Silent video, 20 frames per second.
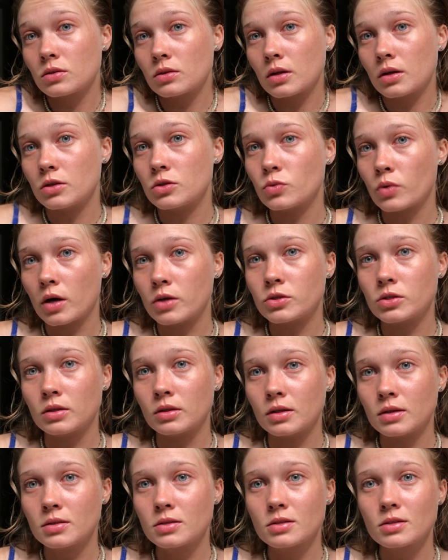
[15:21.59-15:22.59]
that is watching
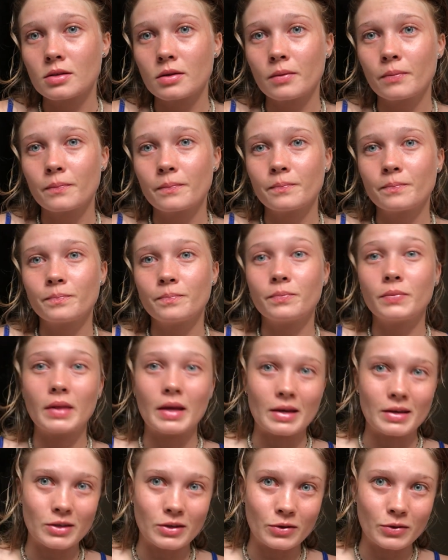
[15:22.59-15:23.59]
this,
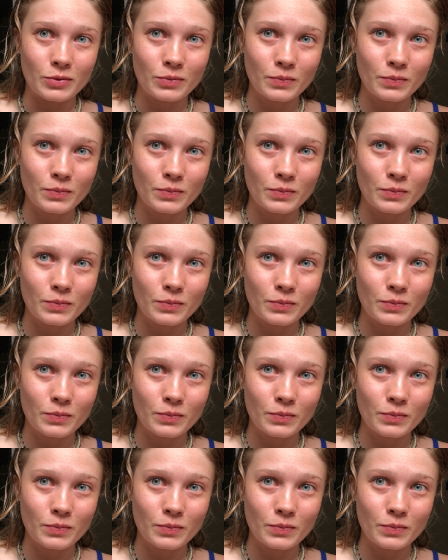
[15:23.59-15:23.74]
thank you.